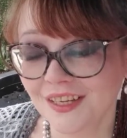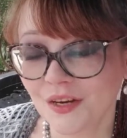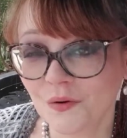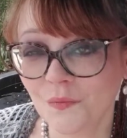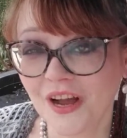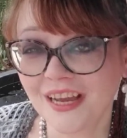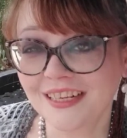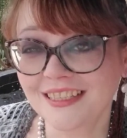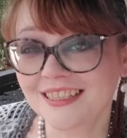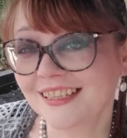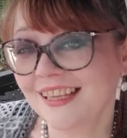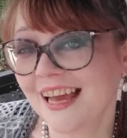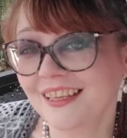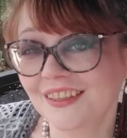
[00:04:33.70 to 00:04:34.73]
wine is to
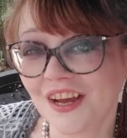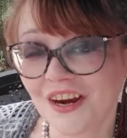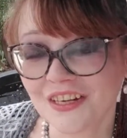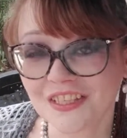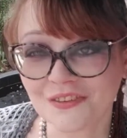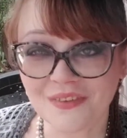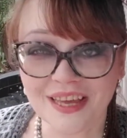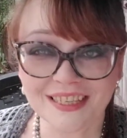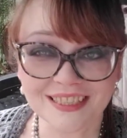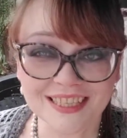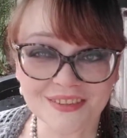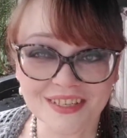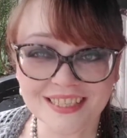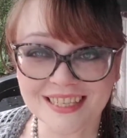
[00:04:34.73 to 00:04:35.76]
gladden the hearts of men.
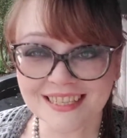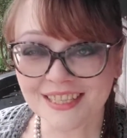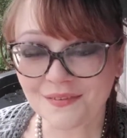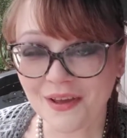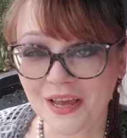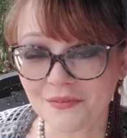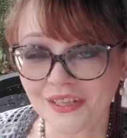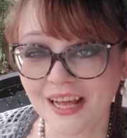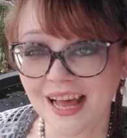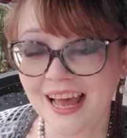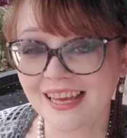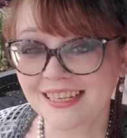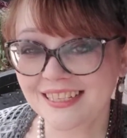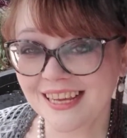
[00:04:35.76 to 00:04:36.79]
That's what it says in the Bible.
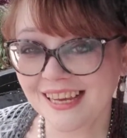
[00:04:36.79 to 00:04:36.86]
And